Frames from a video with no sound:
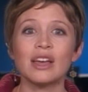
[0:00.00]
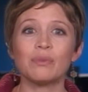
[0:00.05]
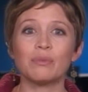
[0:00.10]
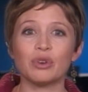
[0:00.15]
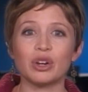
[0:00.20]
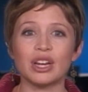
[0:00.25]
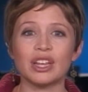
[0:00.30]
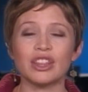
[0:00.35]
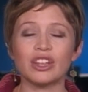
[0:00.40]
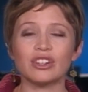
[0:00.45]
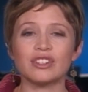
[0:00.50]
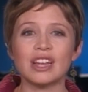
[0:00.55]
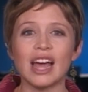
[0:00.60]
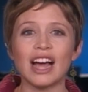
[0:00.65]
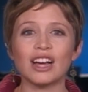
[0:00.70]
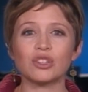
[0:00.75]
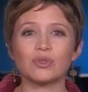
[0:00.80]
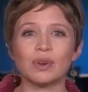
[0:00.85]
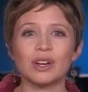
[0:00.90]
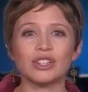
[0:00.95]
bringing their
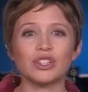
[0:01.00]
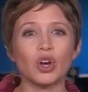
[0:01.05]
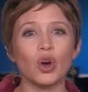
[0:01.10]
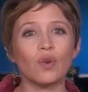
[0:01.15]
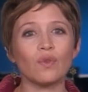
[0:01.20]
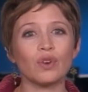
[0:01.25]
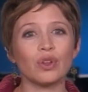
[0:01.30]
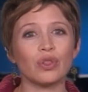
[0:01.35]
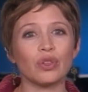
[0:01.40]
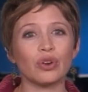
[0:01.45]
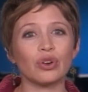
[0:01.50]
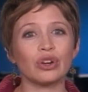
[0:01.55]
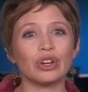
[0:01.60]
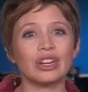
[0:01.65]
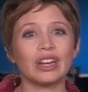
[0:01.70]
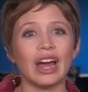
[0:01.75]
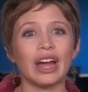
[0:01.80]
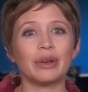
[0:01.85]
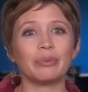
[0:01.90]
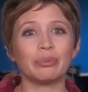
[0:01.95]
tax rate to over
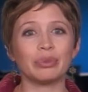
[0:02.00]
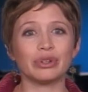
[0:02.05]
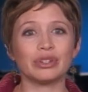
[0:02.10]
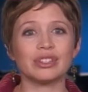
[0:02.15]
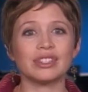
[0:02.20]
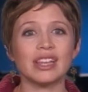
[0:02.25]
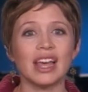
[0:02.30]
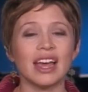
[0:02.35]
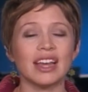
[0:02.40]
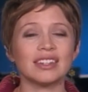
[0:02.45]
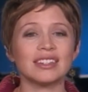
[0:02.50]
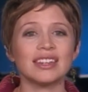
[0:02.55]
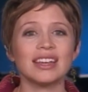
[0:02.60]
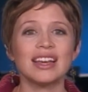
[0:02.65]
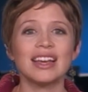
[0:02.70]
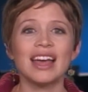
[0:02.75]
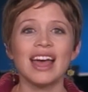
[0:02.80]
39%.